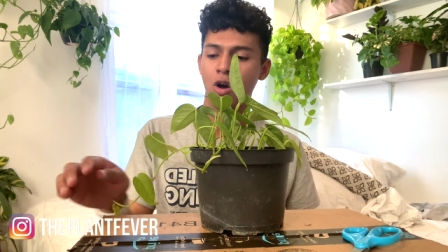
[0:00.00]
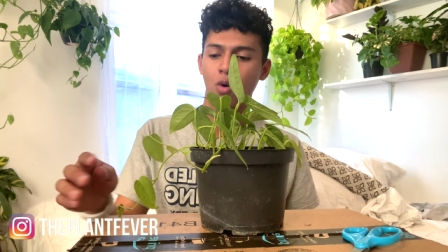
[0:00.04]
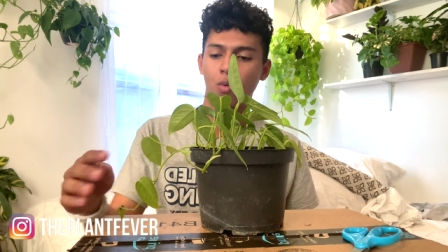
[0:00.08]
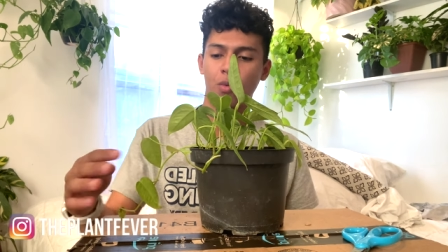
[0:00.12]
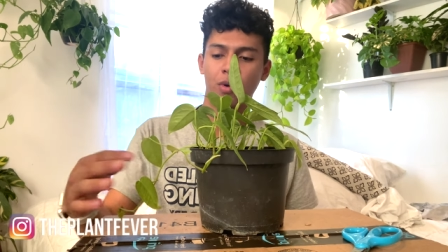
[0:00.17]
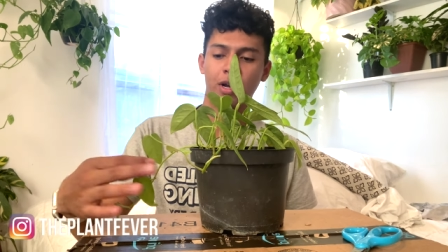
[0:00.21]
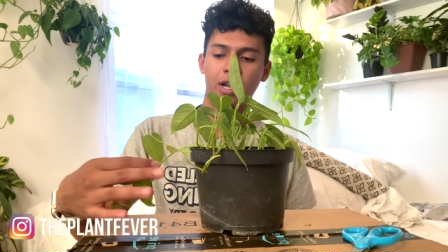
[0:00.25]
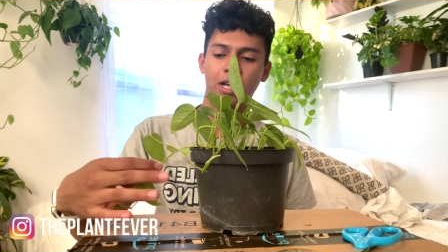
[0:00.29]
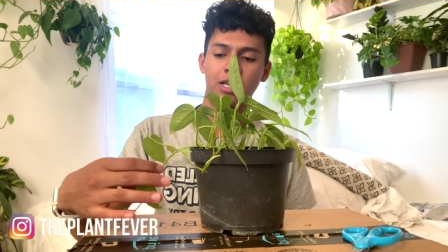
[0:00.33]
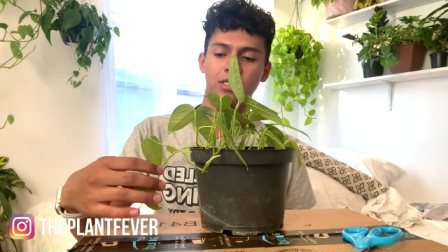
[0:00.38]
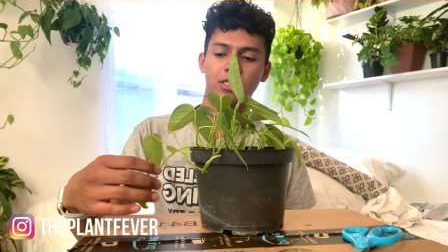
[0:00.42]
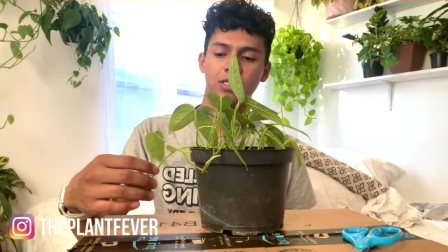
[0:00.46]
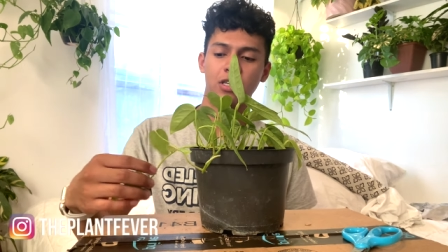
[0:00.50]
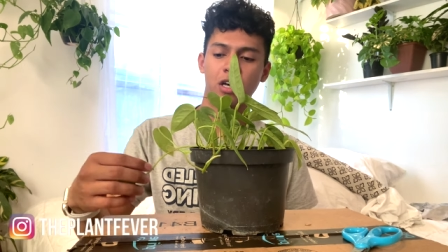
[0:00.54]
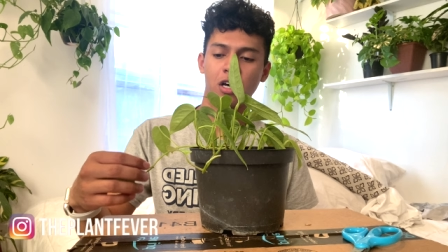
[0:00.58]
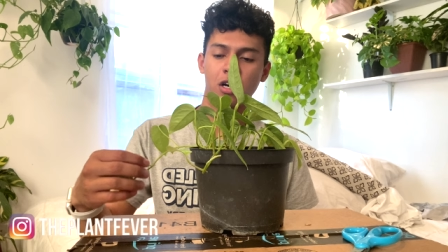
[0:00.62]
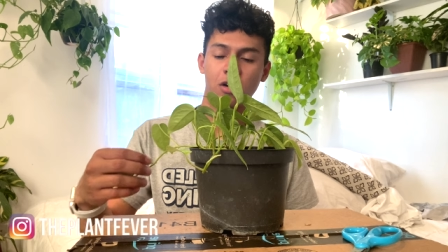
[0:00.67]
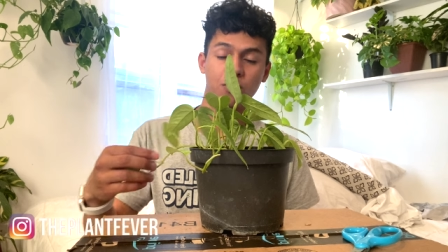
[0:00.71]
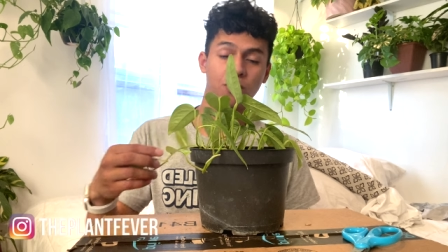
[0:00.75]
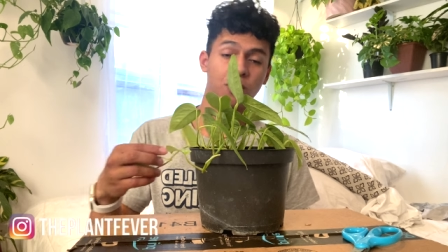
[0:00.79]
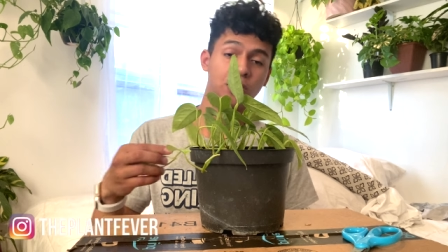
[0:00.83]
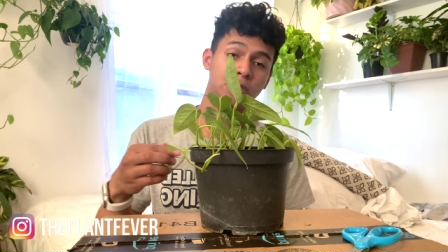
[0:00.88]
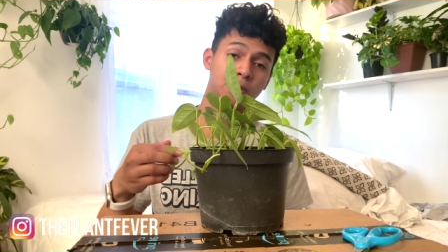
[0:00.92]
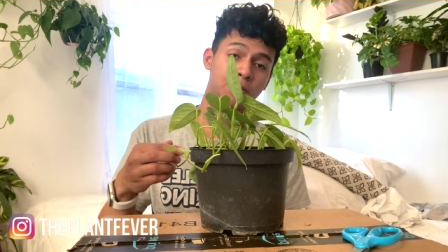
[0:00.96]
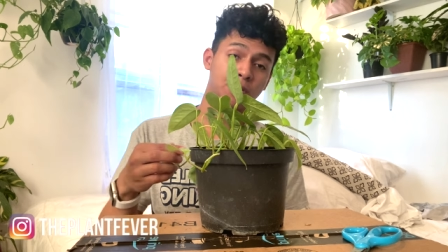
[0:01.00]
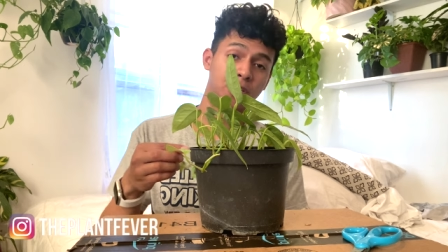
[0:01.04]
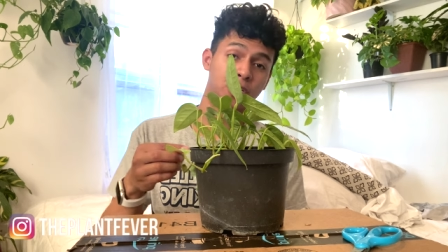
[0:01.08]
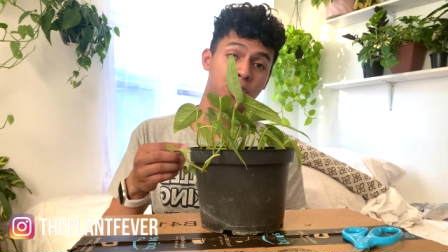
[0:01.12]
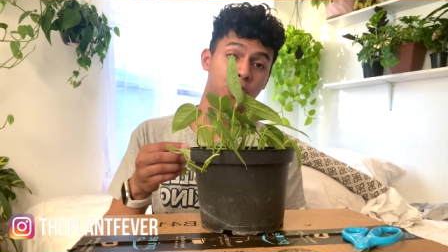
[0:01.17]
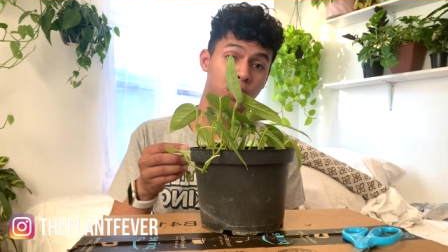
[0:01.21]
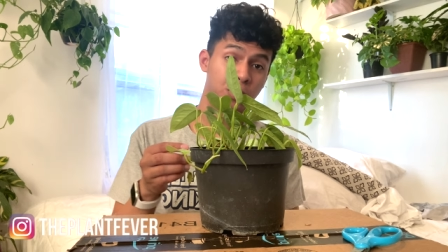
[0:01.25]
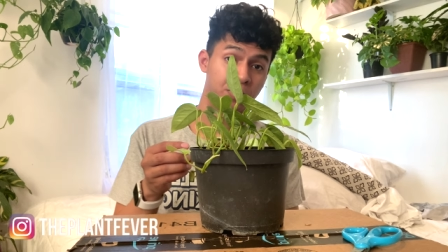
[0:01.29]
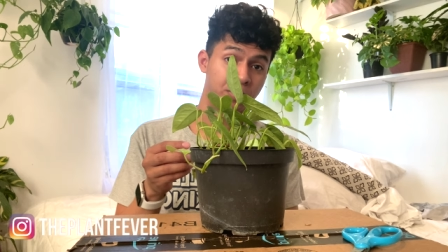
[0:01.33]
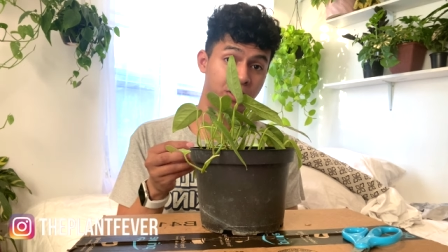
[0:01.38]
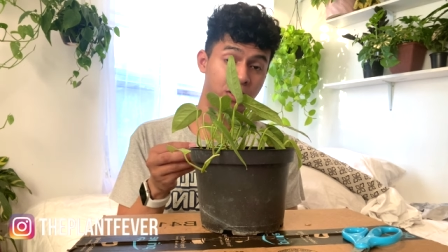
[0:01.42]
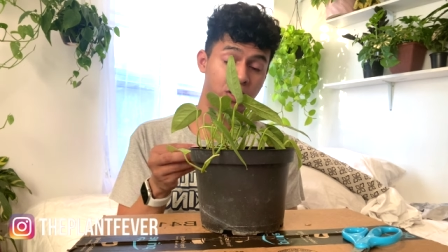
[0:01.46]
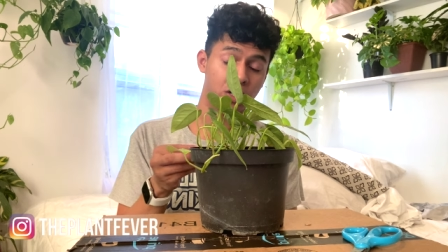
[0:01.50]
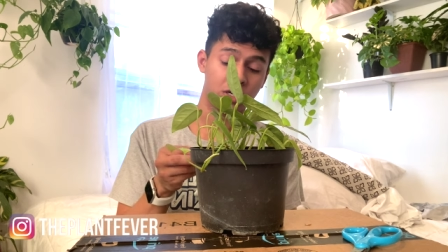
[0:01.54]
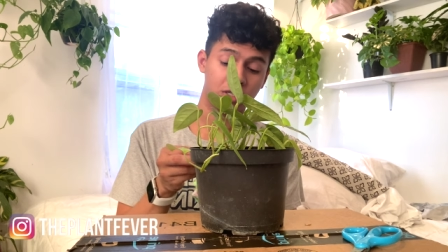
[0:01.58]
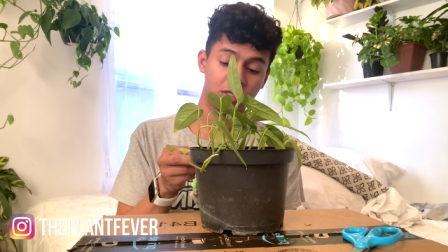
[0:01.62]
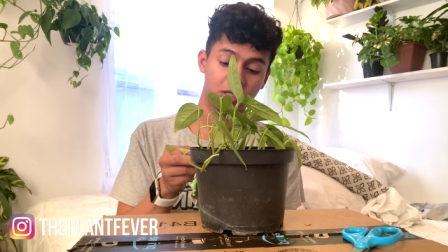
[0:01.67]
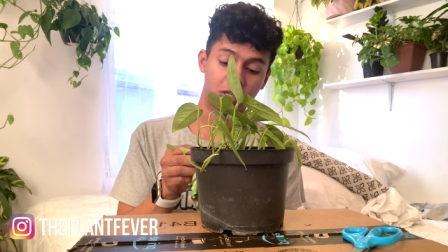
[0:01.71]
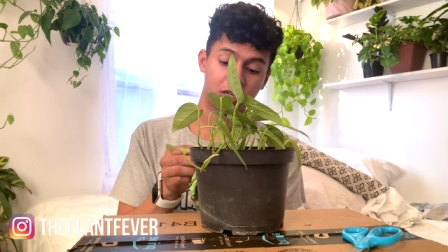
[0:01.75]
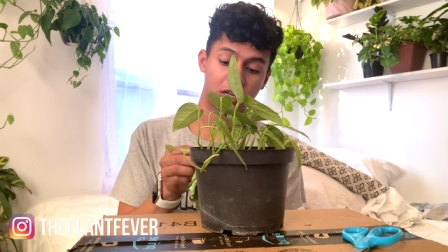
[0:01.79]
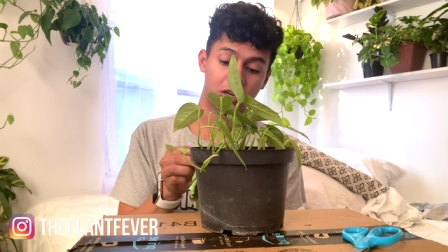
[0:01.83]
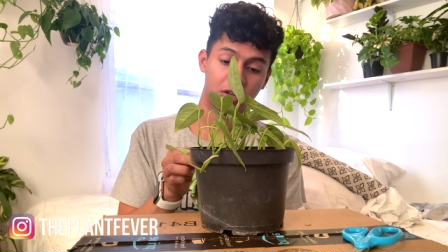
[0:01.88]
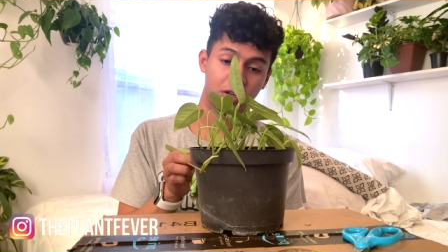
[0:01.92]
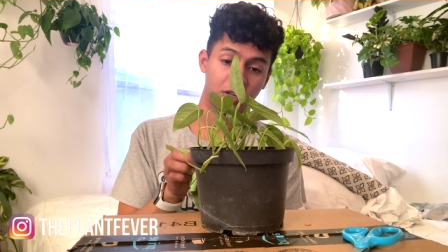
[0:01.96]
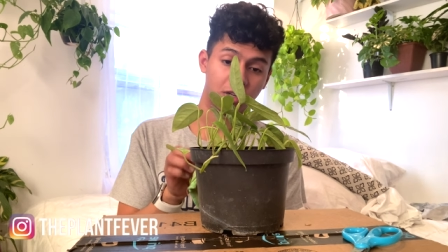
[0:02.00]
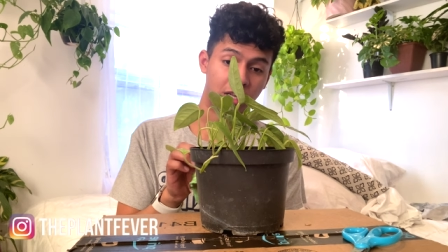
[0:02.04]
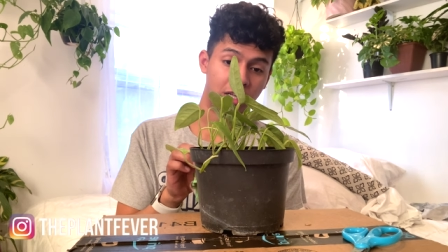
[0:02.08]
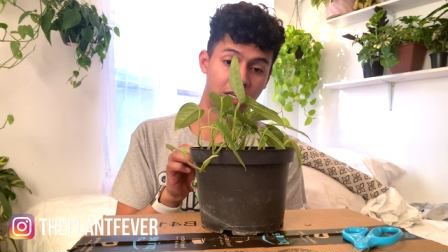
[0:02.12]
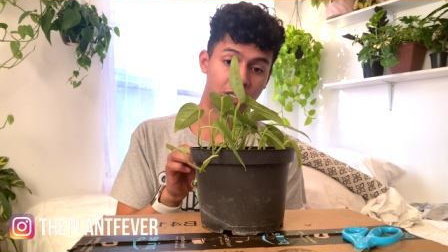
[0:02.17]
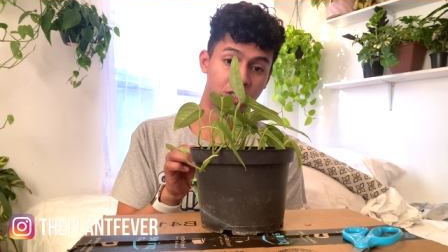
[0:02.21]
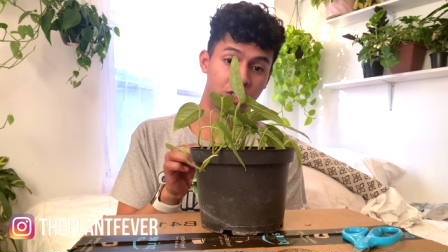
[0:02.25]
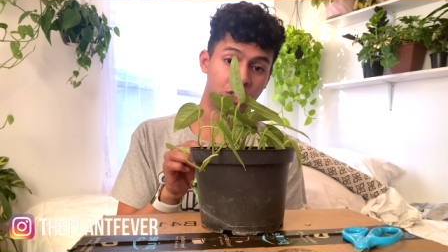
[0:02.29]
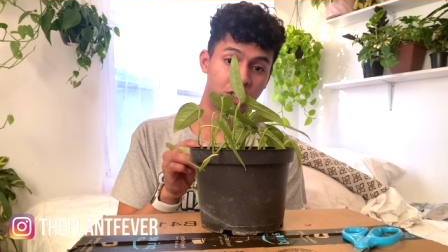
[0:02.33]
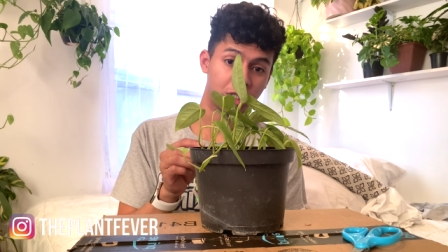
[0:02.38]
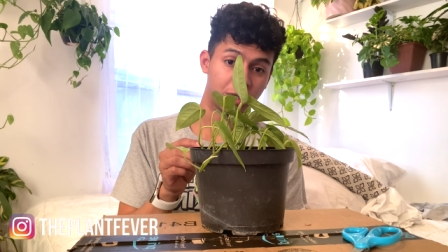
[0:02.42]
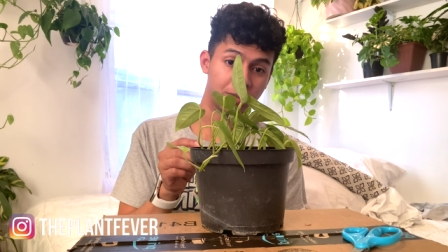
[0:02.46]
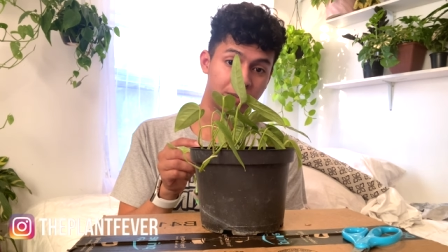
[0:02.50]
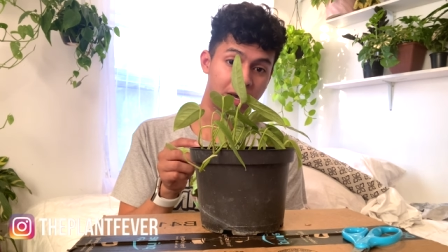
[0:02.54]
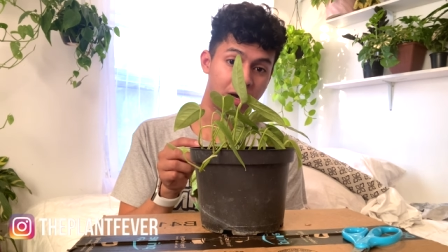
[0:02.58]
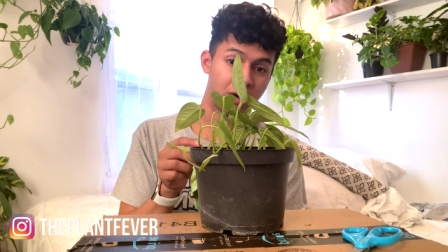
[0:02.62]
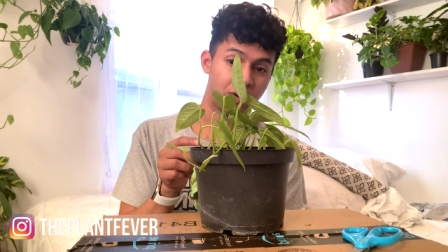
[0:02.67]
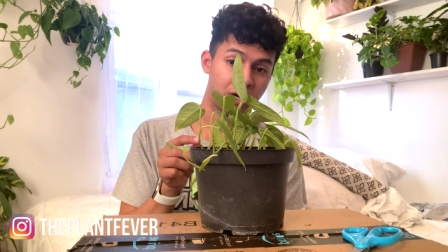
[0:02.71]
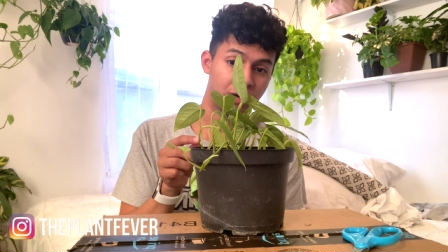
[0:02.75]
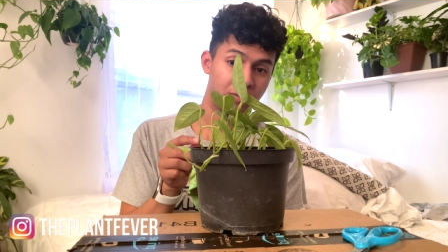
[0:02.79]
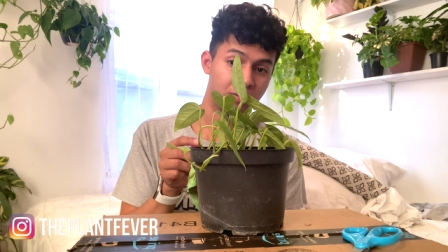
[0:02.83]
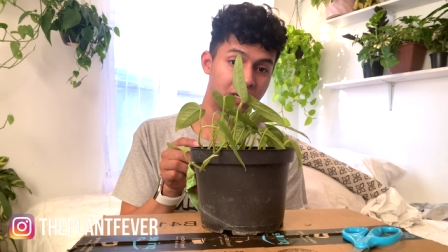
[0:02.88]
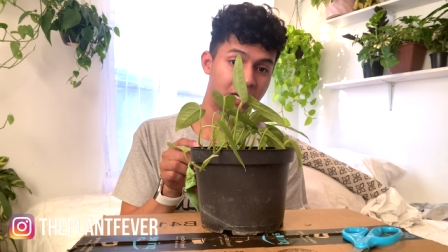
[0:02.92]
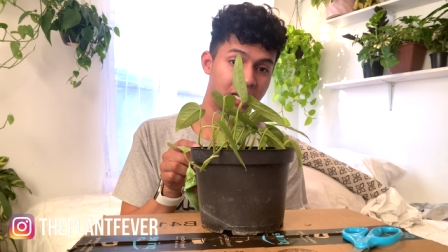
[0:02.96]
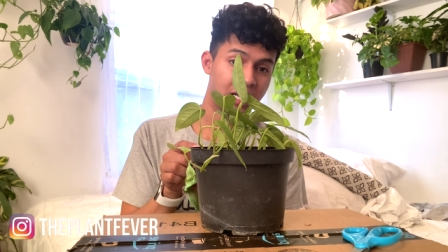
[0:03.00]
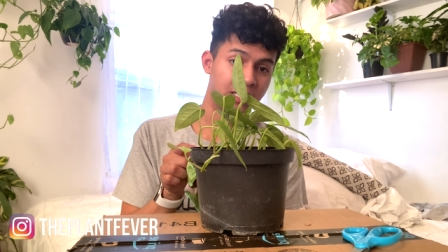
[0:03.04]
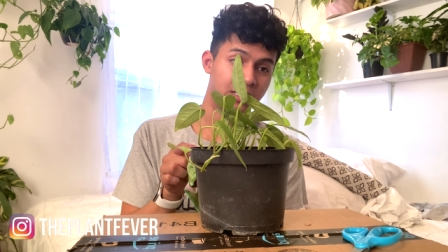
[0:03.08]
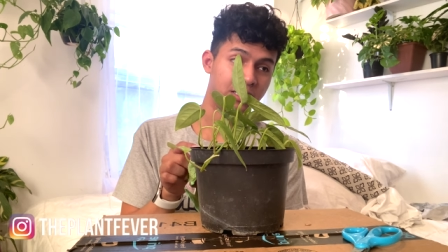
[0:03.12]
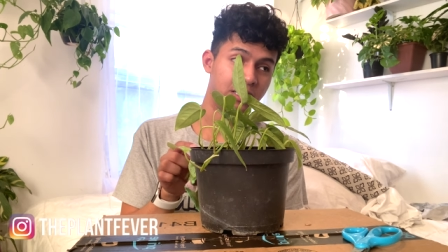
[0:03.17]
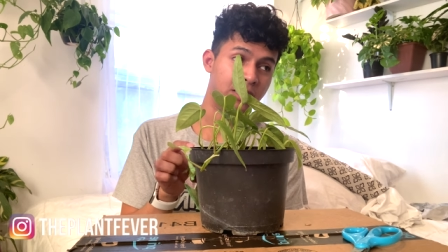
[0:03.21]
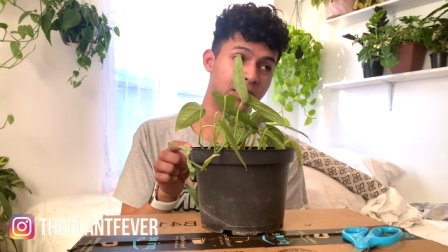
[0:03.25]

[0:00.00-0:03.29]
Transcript: when I saw, first of all, the shipping costs on how to like ship out a plant.